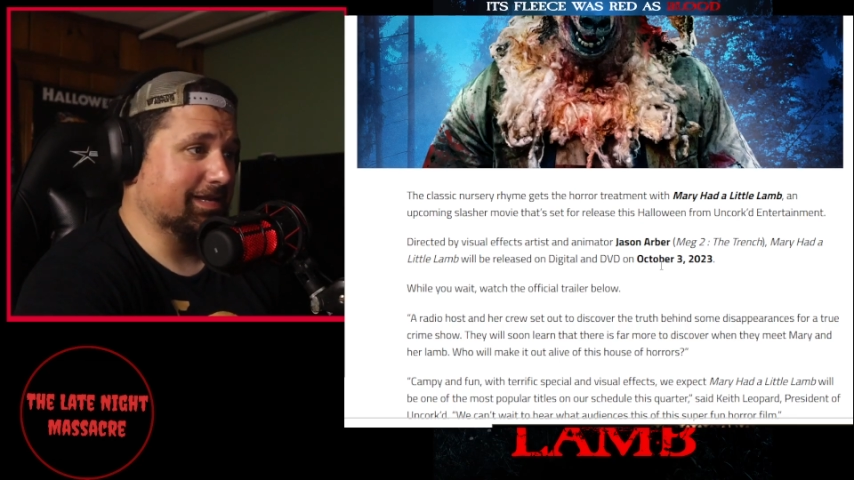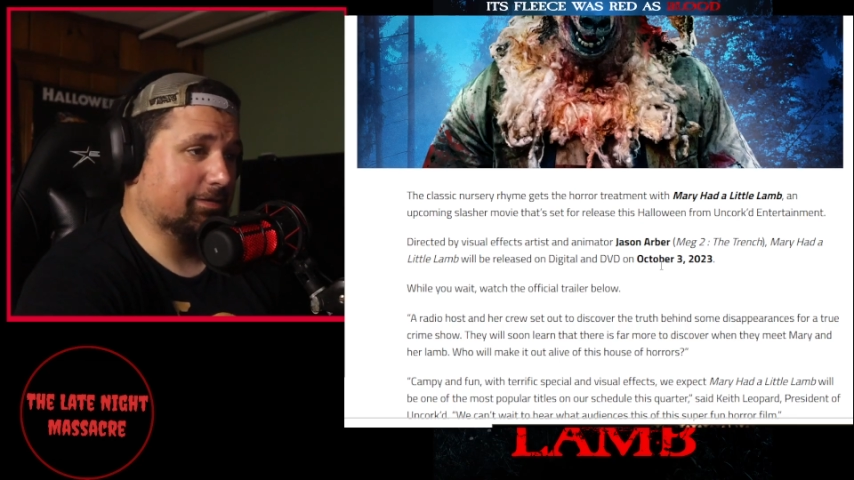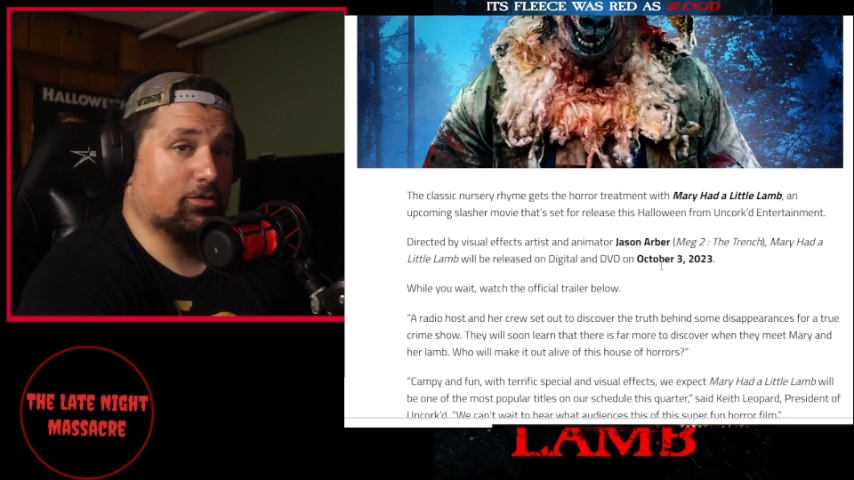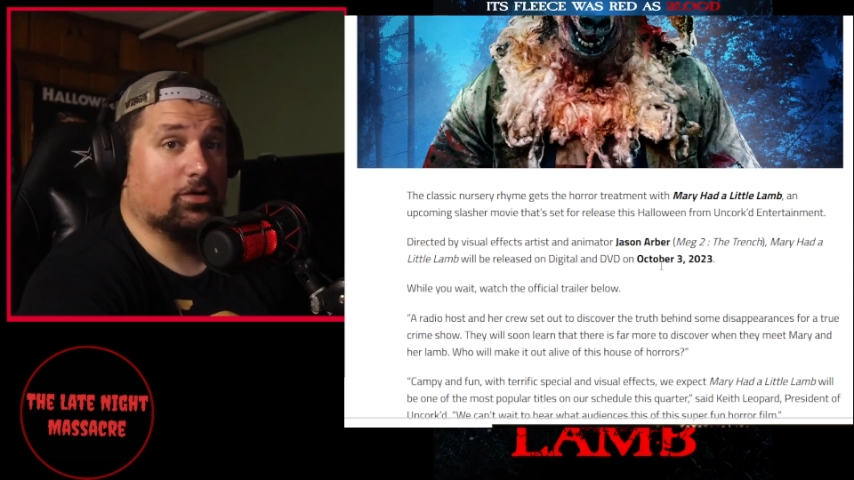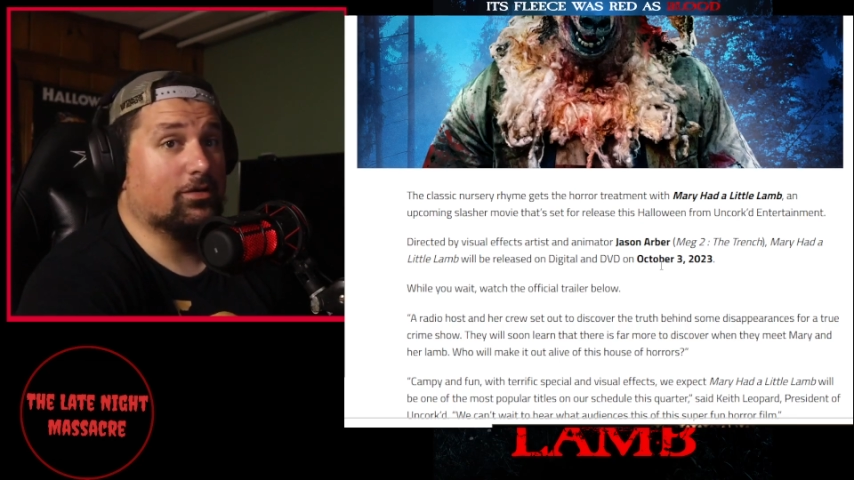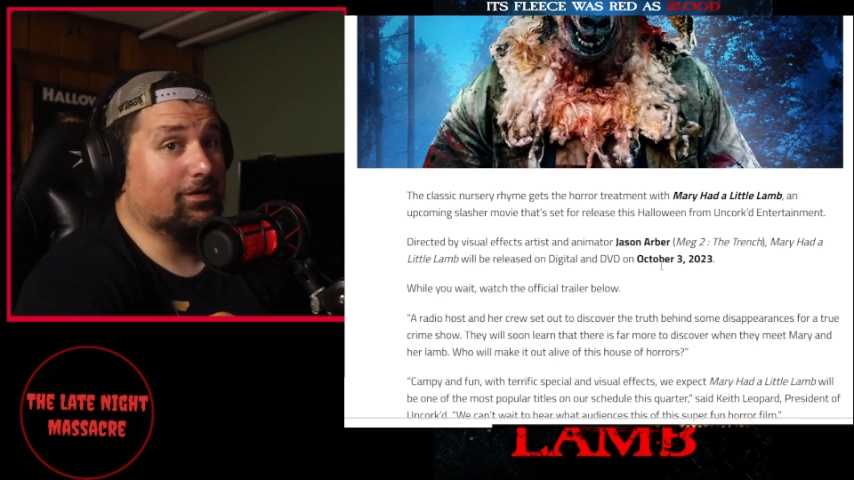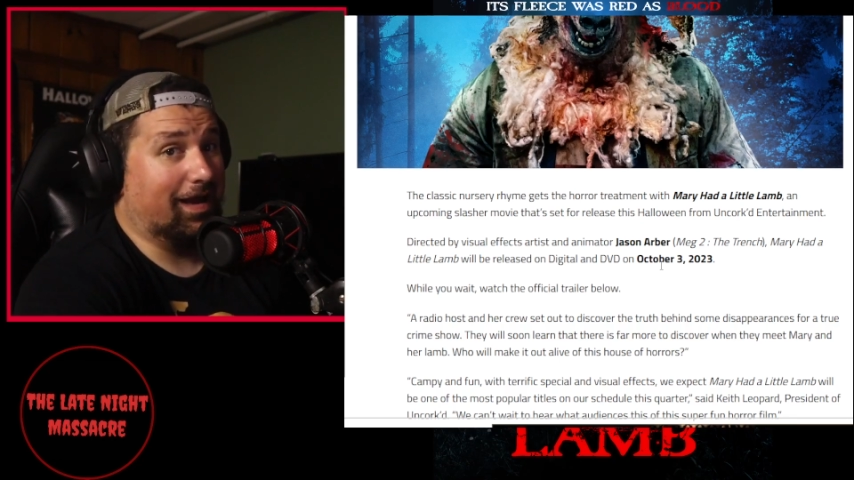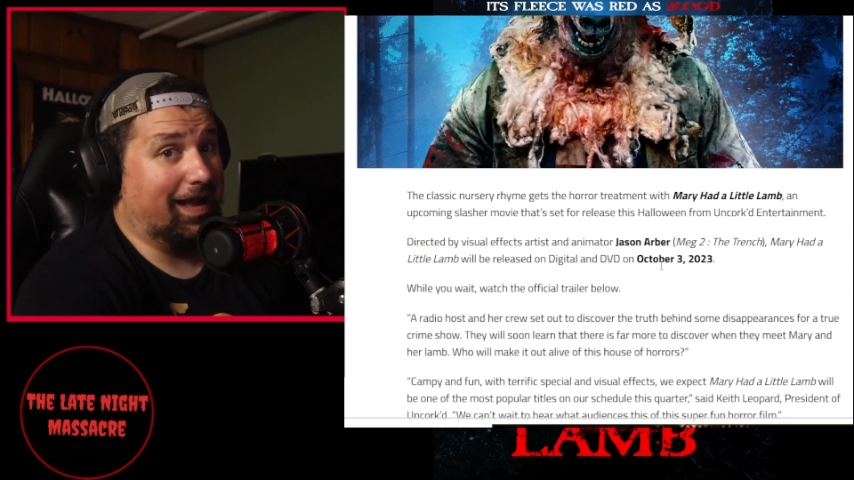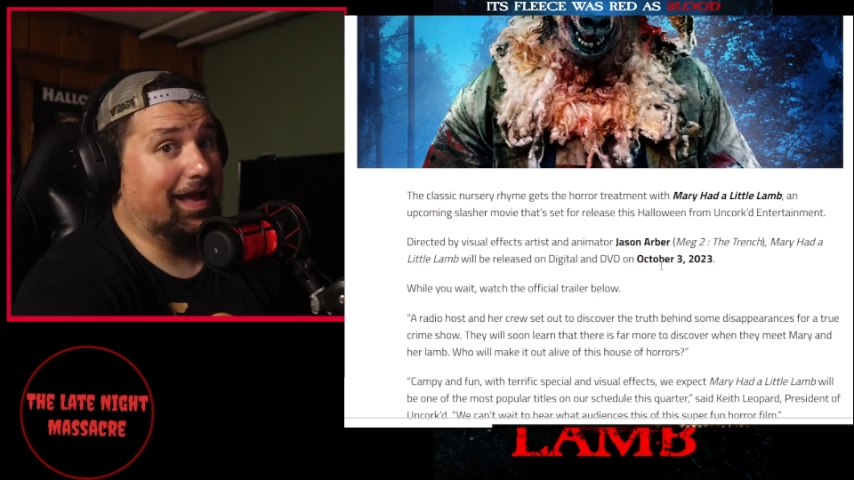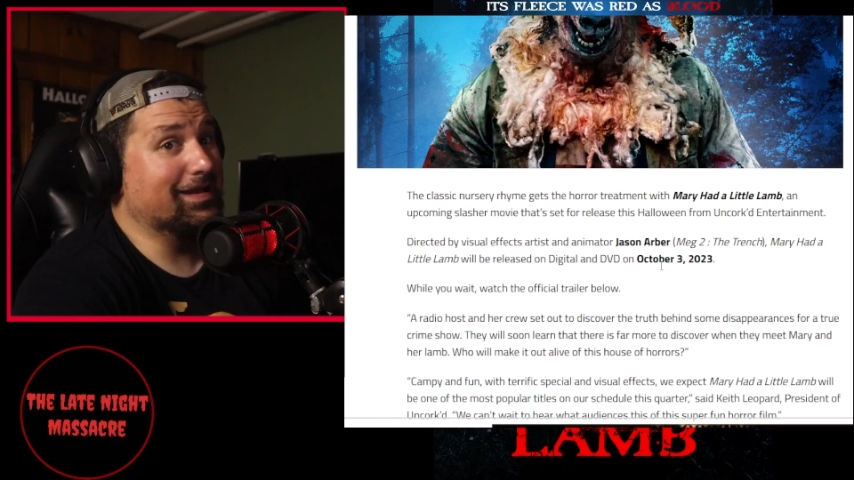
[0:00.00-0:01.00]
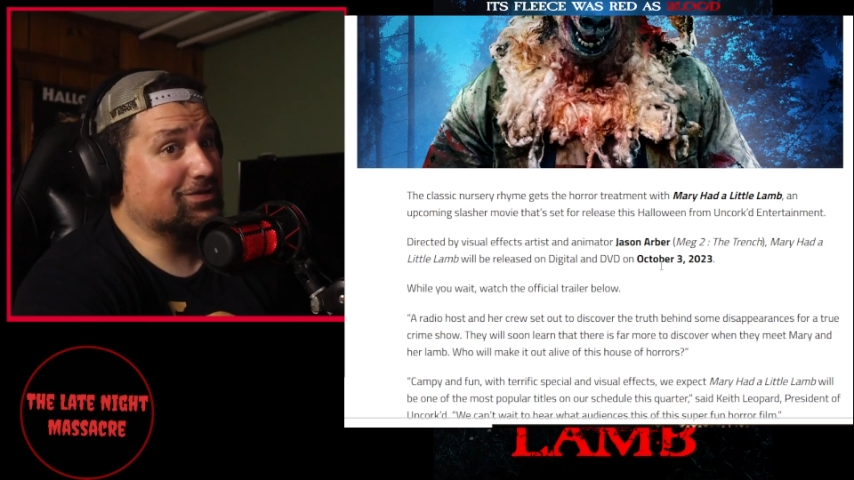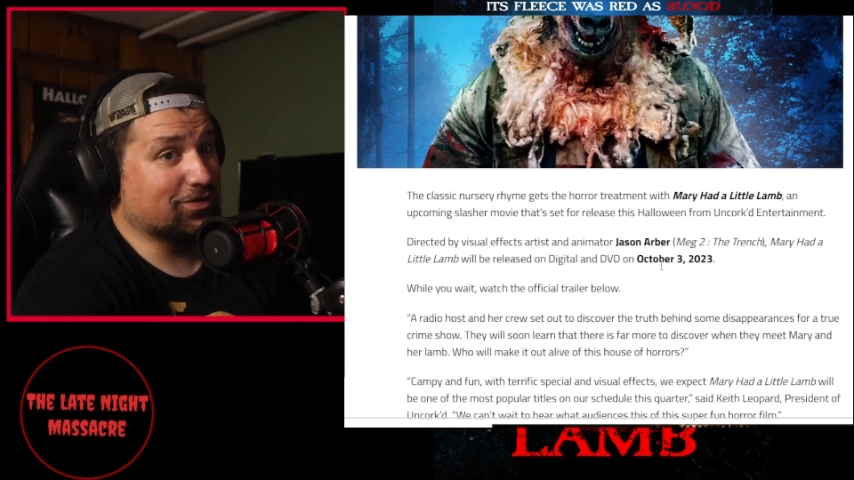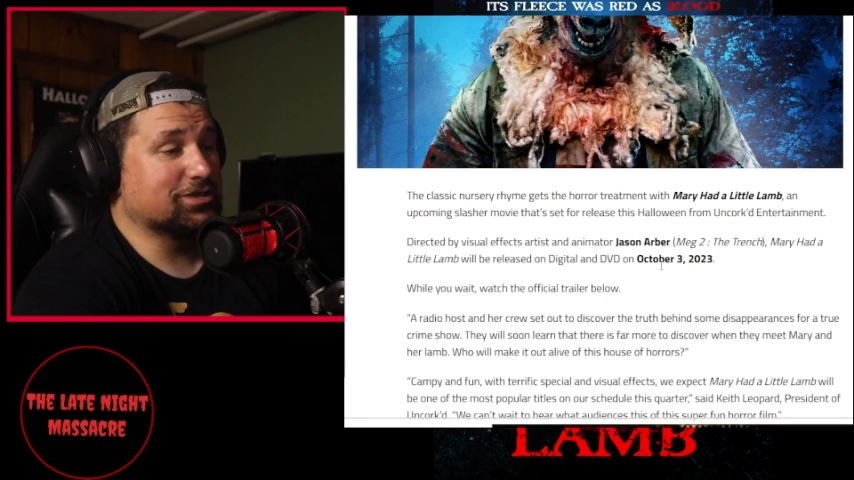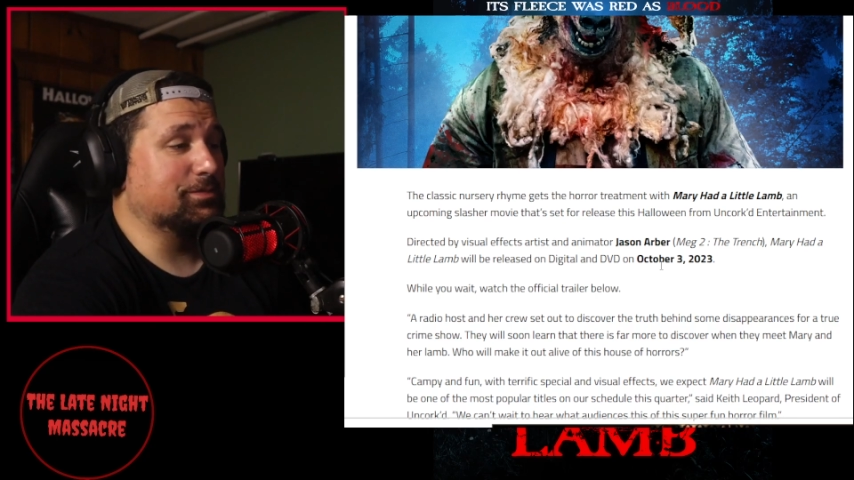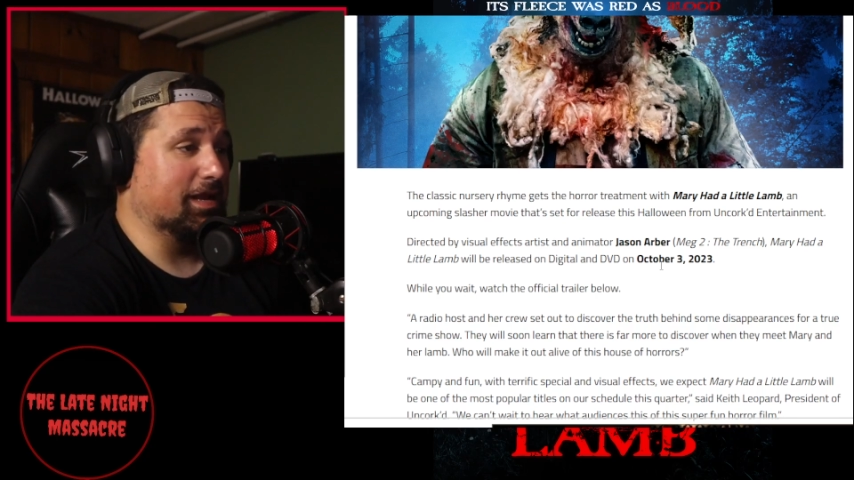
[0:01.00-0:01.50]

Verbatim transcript: Well, I trust me,